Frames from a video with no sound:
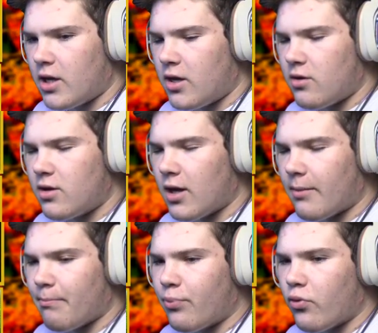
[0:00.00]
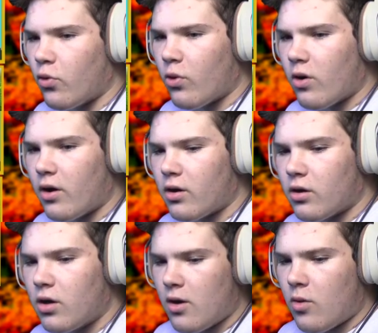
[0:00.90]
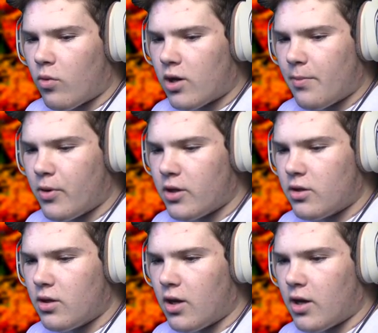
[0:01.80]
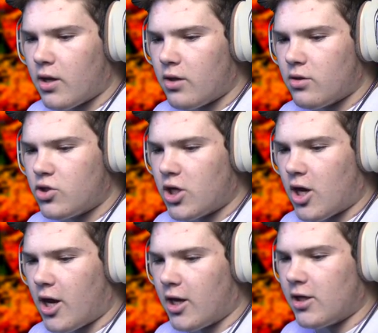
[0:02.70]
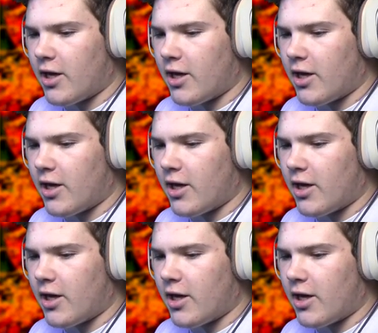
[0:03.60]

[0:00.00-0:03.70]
You're not important. We're gonna put uh, Jinghai in